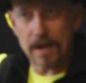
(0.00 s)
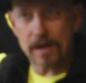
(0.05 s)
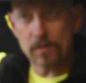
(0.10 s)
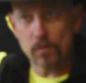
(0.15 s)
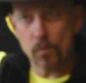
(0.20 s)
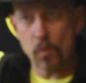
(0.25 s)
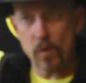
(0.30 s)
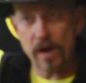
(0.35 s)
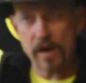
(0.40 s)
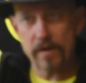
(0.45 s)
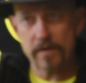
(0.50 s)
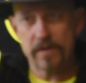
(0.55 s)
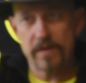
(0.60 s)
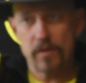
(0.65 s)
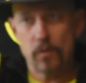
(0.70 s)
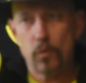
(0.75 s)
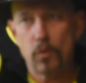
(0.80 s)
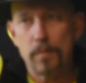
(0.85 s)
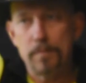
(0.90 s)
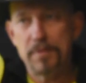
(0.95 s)
on where
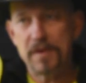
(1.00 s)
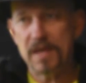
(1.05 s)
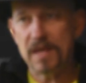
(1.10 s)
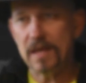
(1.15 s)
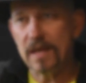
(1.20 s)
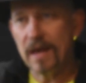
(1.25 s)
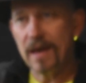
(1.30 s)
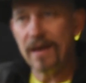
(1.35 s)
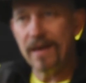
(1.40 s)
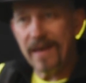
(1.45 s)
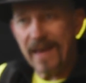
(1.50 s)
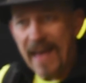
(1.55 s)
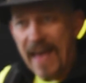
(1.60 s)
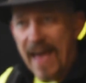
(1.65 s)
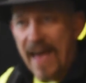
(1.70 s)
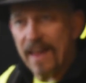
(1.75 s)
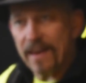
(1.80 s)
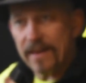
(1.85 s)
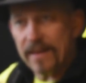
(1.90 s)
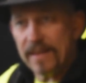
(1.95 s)
it will be
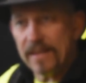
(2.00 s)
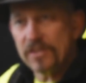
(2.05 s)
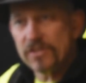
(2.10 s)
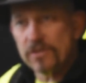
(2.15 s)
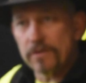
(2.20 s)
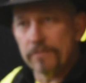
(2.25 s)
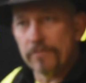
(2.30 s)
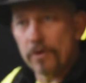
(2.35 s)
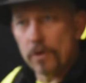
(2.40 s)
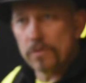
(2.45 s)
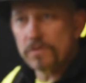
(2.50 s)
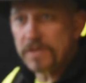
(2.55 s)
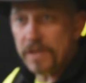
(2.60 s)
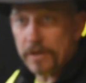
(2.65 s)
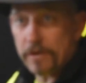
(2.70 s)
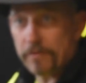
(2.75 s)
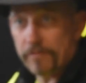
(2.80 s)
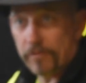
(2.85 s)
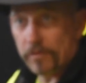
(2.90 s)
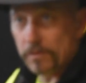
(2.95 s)
at each of those
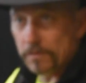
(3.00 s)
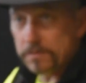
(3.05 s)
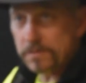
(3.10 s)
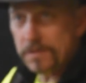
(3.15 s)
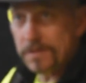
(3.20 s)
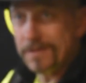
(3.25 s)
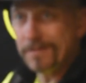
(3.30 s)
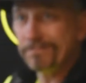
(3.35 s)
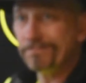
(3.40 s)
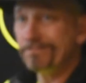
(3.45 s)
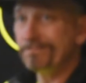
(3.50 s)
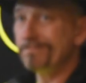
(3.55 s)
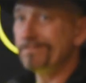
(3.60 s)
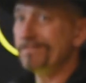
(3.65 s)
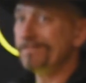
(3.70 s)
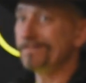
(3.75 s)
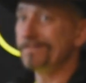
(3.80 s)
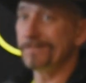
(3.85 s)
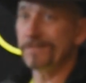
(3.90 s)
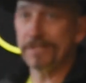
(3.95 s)
intervals.
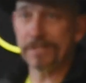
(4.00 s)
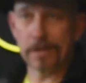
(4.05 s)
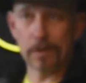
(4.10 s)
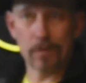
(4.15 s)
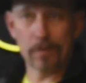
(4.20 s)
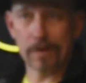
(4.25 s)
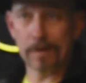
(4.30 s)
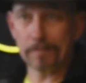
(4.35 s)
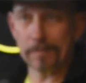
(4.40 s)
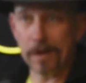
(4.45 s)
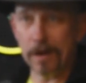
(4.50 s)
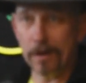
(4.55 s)
See where I'm